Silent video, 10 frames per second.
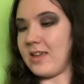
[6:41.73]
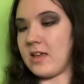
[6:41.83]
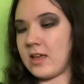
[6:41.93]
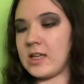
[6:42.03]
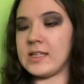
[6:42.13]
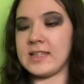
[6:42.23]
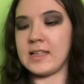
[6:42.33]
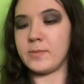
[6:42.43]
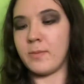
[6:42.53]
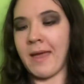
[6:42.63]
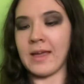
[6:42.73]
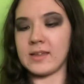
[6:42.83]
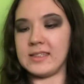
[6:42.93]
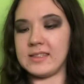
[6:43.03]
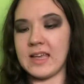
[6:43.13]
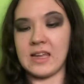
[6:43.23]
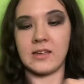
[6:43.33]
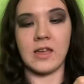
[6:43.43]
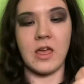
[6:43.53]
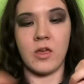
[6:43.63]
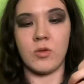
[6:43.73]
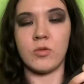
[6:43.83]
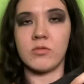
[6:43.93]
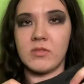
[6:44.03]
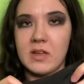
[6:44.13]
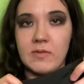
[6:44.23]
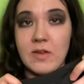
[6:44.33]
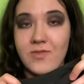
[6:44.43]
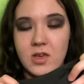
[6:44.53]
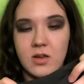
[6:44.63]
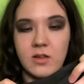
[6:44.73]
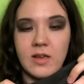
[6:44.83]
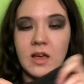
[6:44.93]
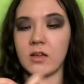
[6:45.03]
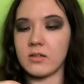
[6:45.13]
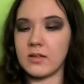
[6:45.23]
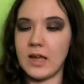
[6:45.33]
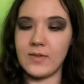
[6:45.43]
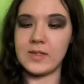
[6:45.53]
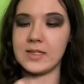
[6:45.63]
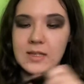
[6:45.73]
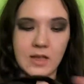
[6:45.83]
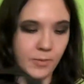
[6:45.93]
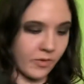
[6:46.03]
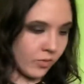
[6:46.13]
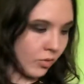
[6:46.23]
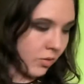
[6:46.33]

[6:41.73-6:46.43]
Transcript: It says Max and Co. I've never heard of that. I haven't seen that before.